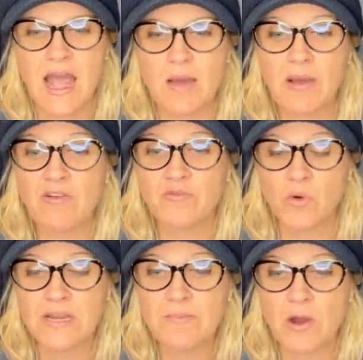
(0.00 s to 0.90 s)
About
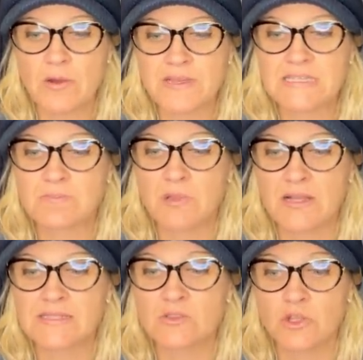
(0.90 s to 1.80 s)
forty Barbies
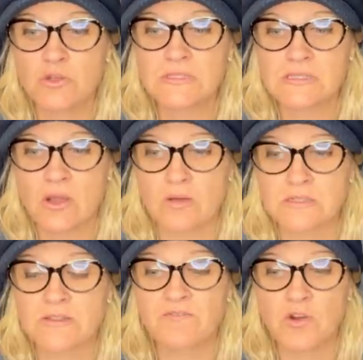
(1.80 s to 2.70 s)
plus loose dolls,